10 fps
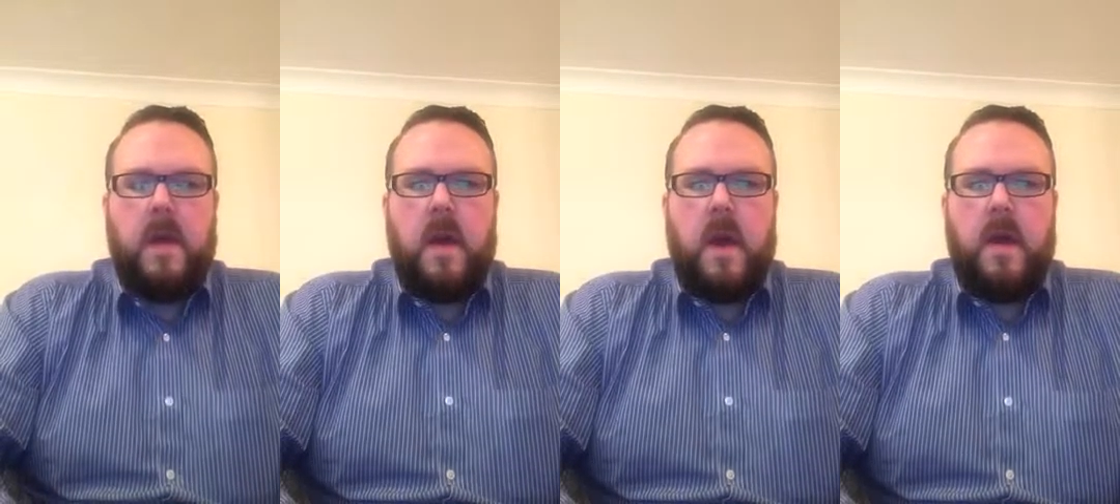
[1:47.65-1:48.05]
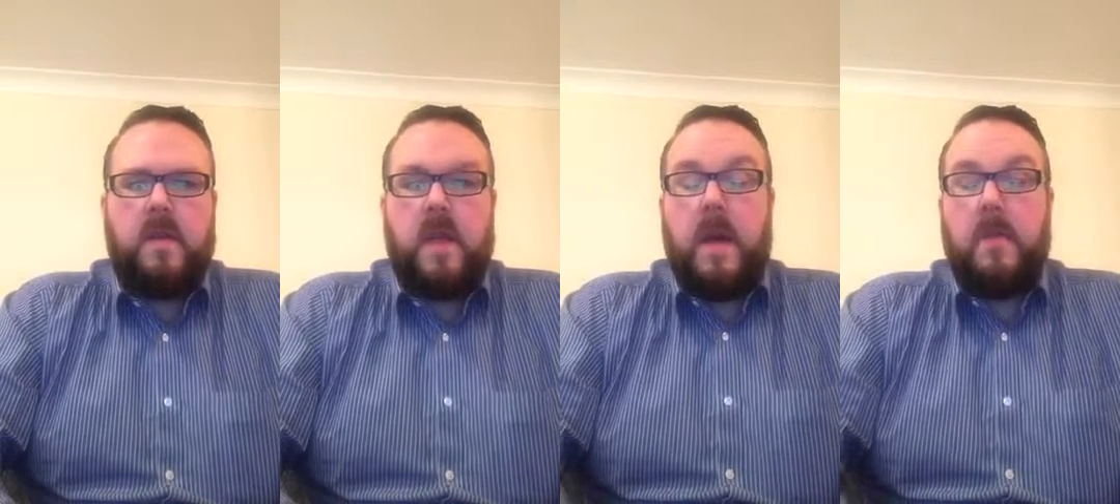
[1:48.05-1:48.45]

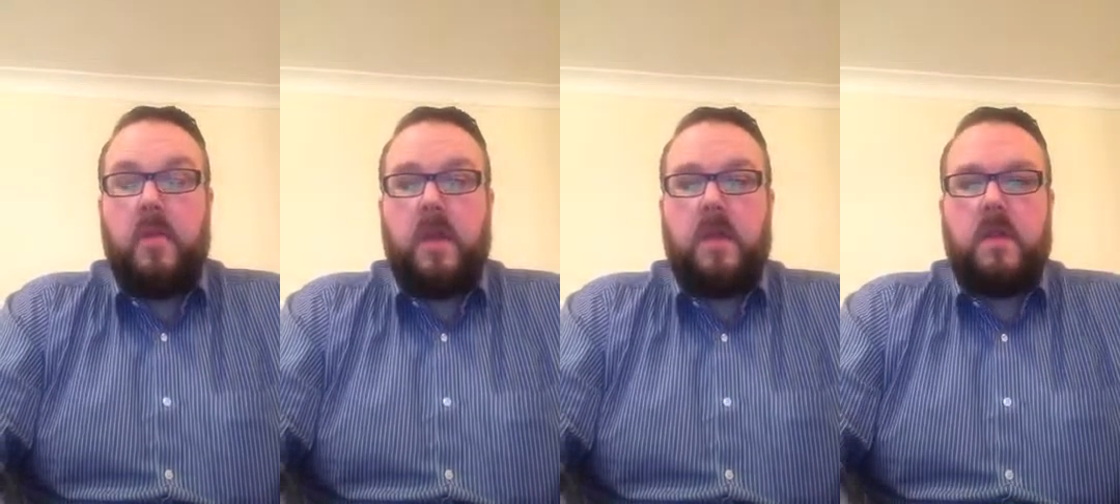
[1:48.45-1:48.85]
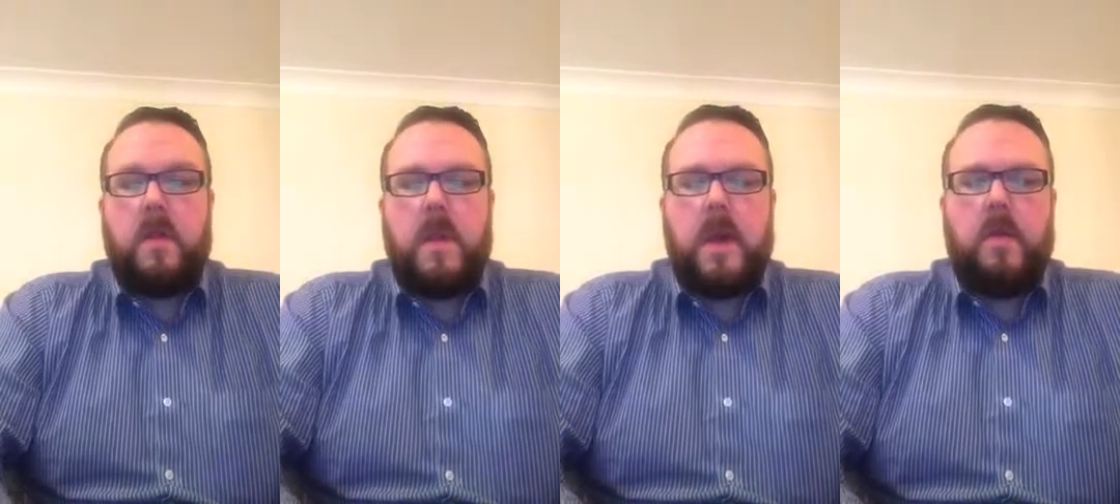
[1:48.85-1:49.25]
so that point isn't
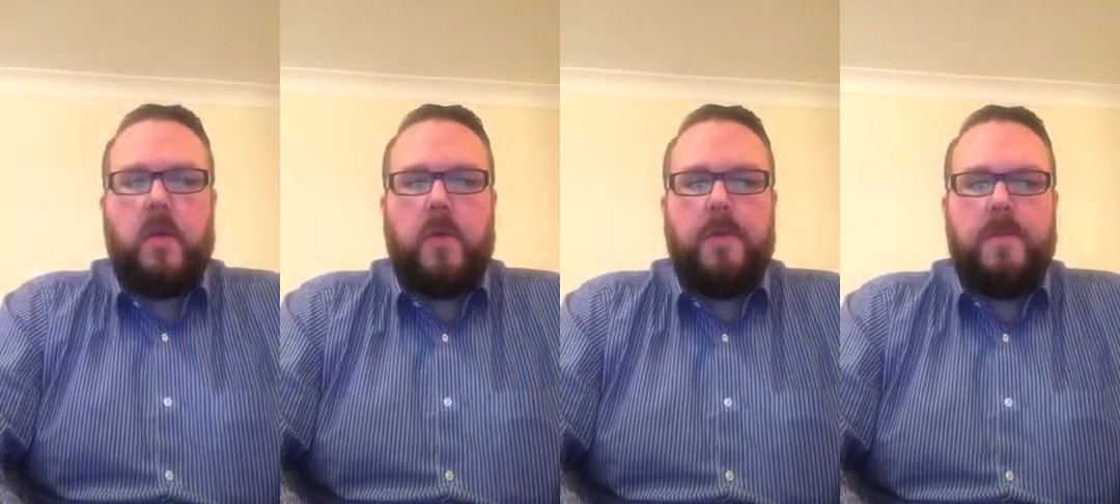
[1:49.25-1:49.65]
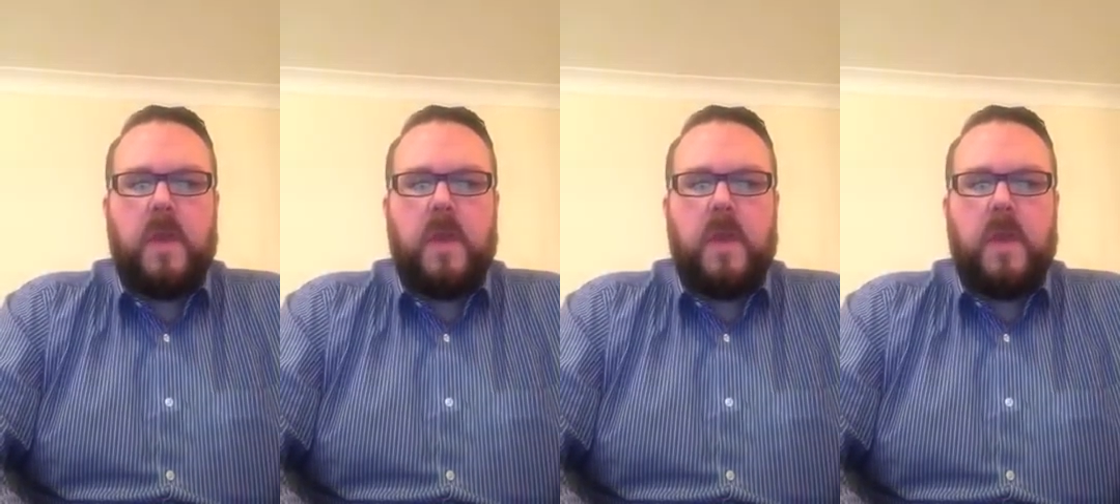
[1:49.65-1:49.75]
applicable.